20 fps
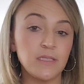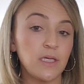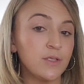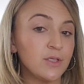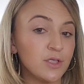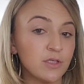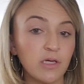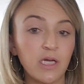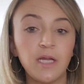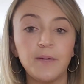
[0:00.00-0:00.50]
on
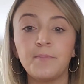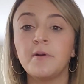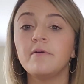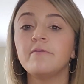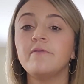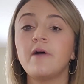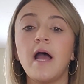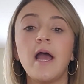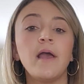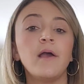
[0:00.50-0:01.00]
your credit
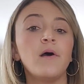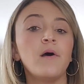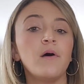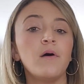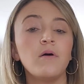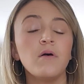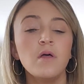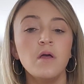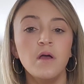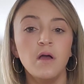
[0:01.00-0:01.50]

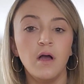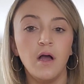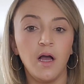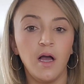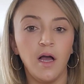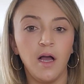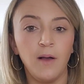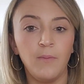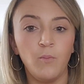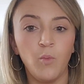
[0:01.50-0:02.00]
profile,
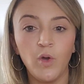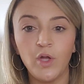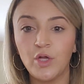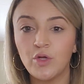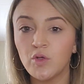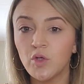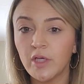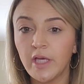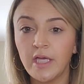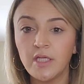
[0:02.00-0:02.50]
what
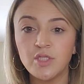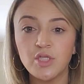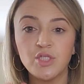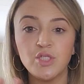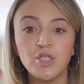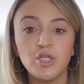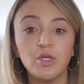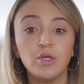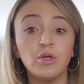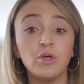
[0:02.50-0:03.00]
you're looking to
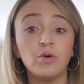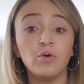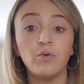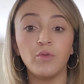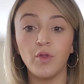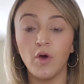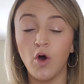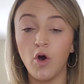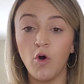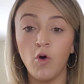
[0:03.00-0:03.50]
do,
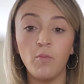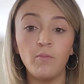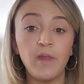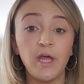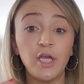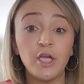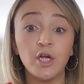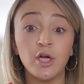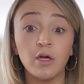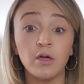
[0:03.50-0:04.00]
the home
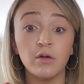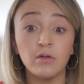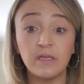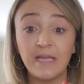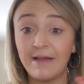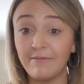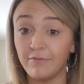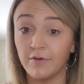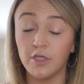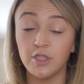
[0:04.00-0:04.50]
that you're
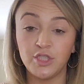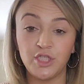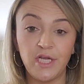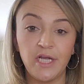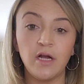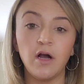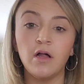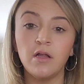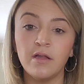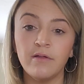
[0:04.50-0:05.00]

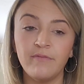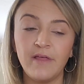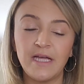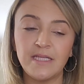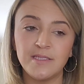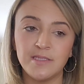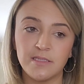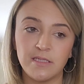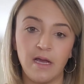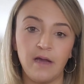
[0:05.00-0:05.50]
leveraging, all of
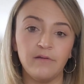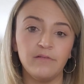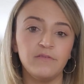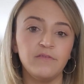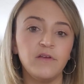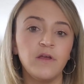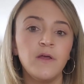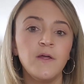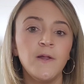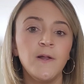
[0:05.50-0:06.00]
that
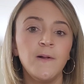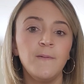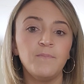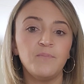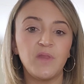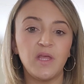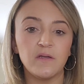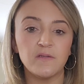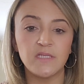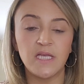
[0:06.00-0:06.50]
stuff,
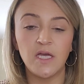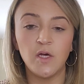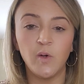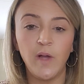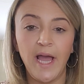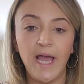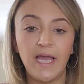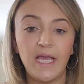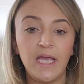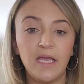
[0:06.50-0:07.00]
they'll say,
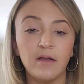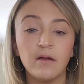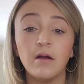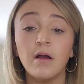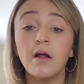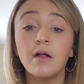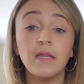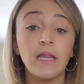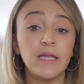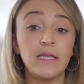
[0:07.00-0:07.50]
okay, here
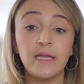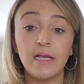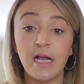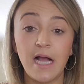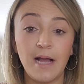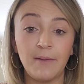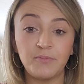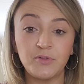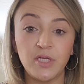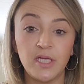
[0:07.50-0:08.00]
are lending
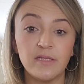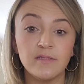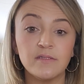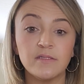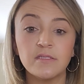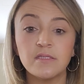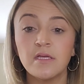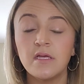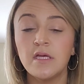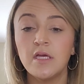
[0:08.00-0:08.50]

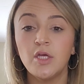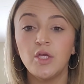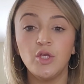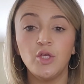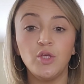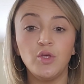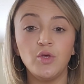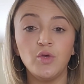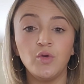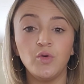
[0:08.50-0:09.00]
options.
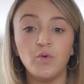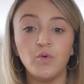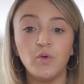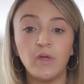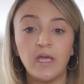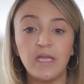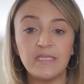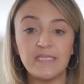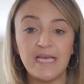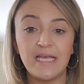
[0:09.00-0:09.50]
You
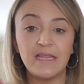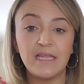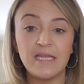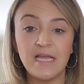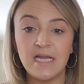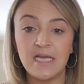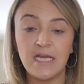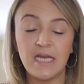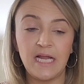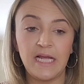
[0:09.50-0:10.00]
can take the
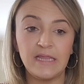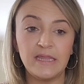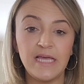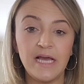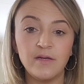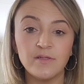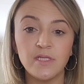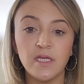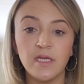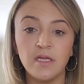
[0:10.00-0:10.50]

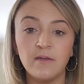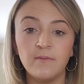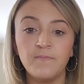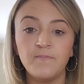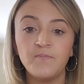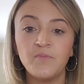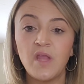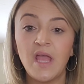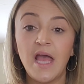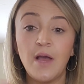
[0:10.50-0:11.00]
$99,000,
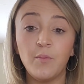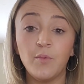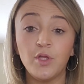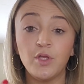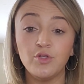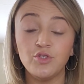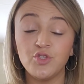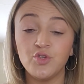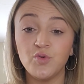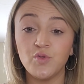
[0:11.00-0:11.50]
and when
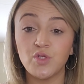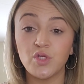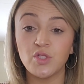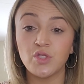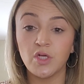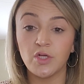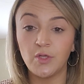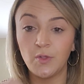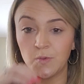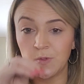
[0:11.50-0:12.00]
you choose to
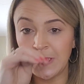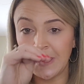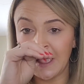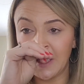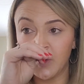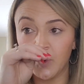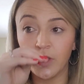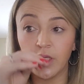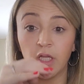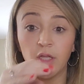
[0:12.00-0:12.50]
start using it,
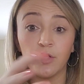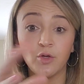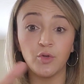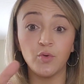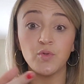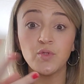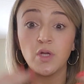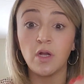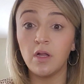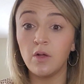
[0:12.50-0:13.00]
you can either
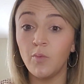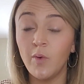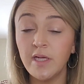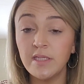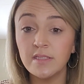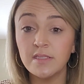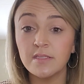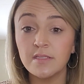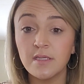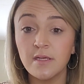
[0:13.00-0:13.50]
use it all at
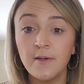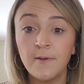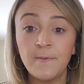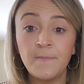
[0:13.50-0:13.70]
once,